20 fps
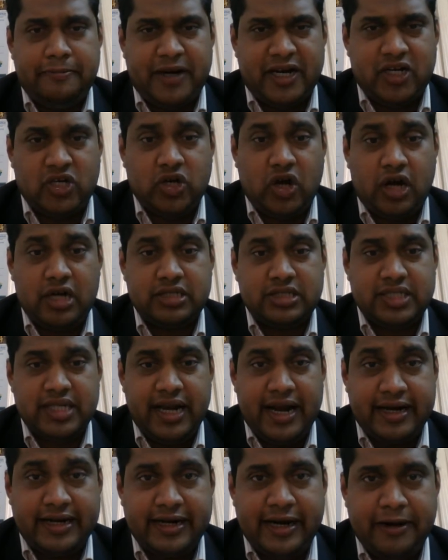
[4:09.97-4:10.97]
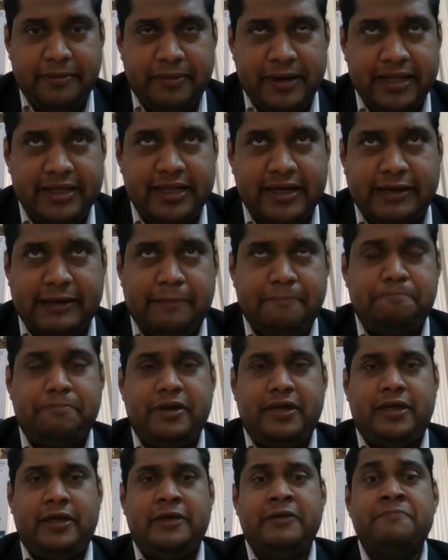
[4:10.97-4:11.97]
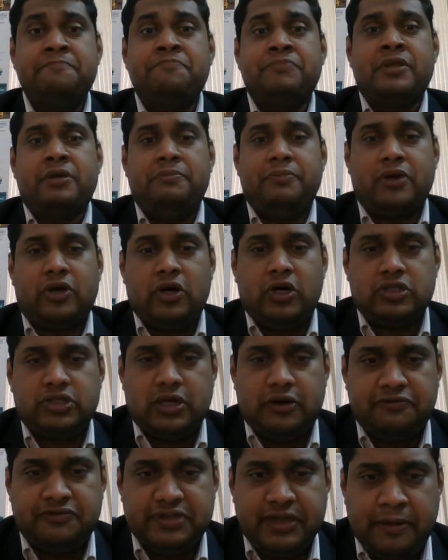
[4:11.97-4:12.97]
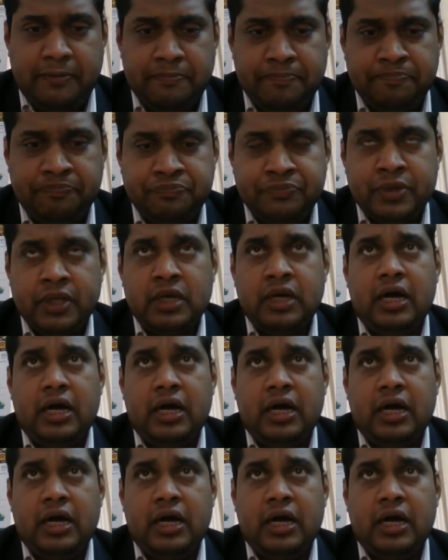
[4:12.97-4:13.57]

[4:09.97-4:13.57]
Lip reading: but not selected by the company because of some